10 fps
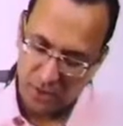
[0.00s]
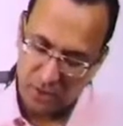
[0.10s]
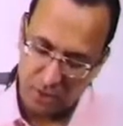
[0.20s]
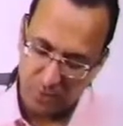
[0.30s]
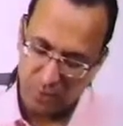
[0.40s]

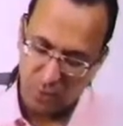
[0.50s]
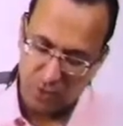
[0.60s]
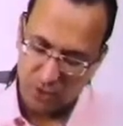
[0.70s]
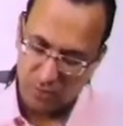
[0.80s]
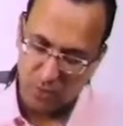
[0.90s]
or the
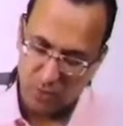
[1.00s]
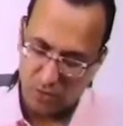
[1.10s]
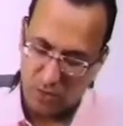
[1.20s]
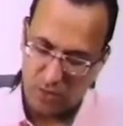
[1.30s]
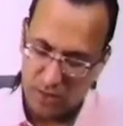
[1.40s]
posterior most
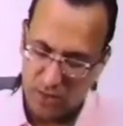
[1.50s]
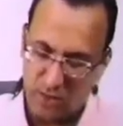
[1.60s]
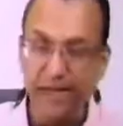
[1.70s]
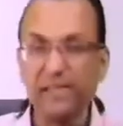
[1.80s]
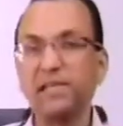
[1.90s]
of the tongue, the
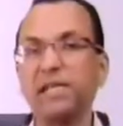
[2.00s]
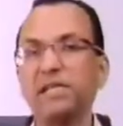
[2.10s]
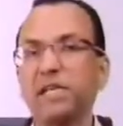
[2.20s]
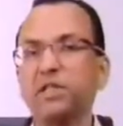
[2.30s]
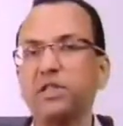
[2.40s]
taste
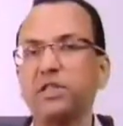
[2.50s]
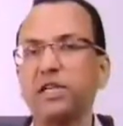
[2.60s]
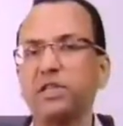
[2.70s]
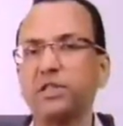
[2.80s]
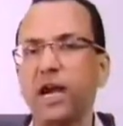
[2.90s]
sensation
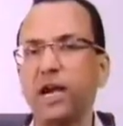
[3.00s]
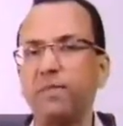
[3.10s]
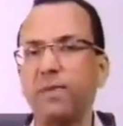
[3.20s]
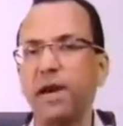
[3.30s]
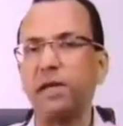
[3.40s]
is
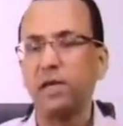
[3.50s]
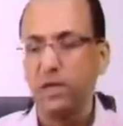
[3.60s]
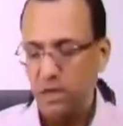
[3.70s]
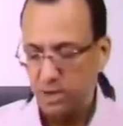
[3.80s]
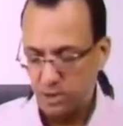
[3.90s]
carried by
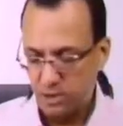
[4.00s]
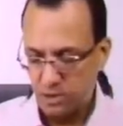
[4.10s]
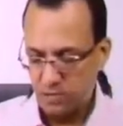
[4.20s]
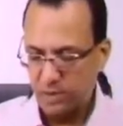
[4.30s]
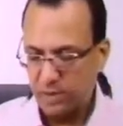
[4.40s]

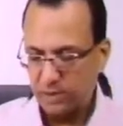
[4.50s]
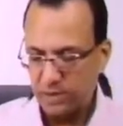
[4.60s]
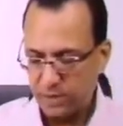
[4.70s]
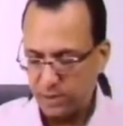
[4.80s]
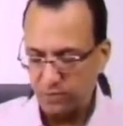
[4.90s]
vagus
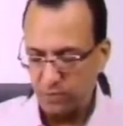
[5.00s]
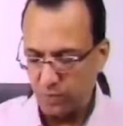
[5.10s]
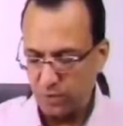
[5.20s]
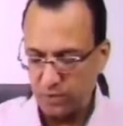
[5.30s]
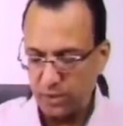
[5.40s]
nerve
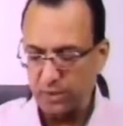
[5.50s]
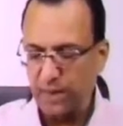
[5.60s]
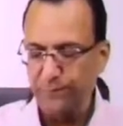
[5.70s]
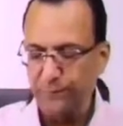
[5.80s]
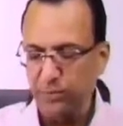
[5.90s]
towards the
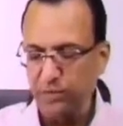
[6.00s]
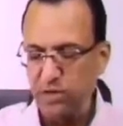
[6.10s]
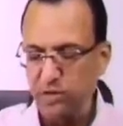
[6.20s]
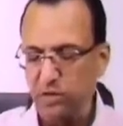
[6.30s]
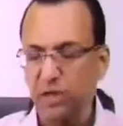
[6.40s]
tip of the
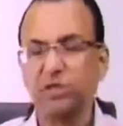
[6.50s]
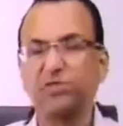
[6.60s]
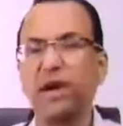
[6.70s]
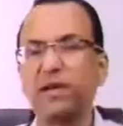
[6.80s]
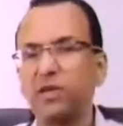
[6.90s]
nucleus
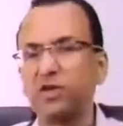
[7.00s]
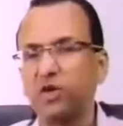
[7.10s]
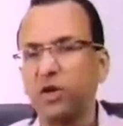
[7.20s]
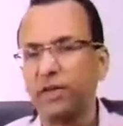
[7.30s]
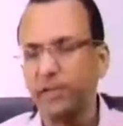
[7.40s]
tractus
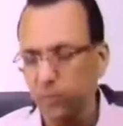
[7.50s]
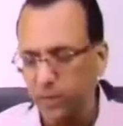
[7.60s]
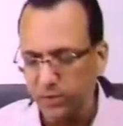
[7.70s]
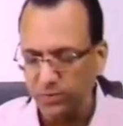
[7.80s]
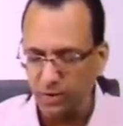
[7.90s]
solitarius. What
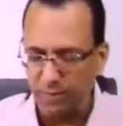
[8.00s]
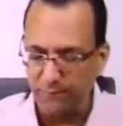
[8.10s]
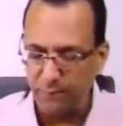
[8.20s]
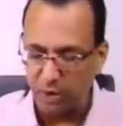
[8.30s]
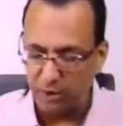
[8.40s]
is for the
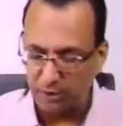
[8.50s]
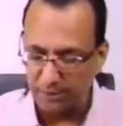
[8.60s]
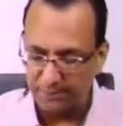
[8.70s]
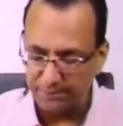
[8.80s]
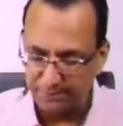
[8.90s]

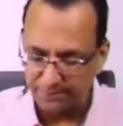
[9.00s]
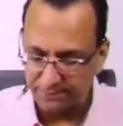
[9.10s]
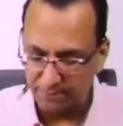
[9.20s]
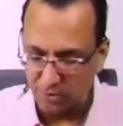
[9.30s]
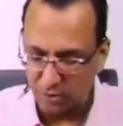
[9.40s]
bottom?
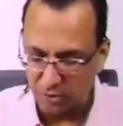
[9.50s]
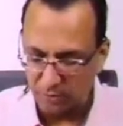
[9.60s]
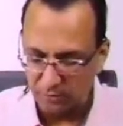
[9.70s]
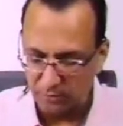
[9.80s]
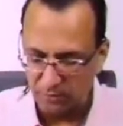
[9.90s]

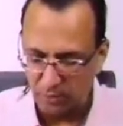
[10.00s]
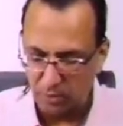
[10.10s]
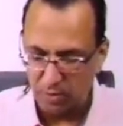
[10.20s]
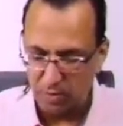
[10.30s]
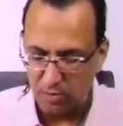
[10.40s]
Bottom. What
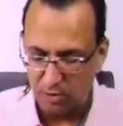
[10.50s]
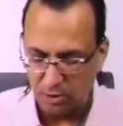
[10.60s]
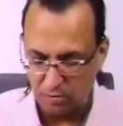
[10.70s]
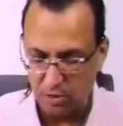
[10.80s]
about the bottom?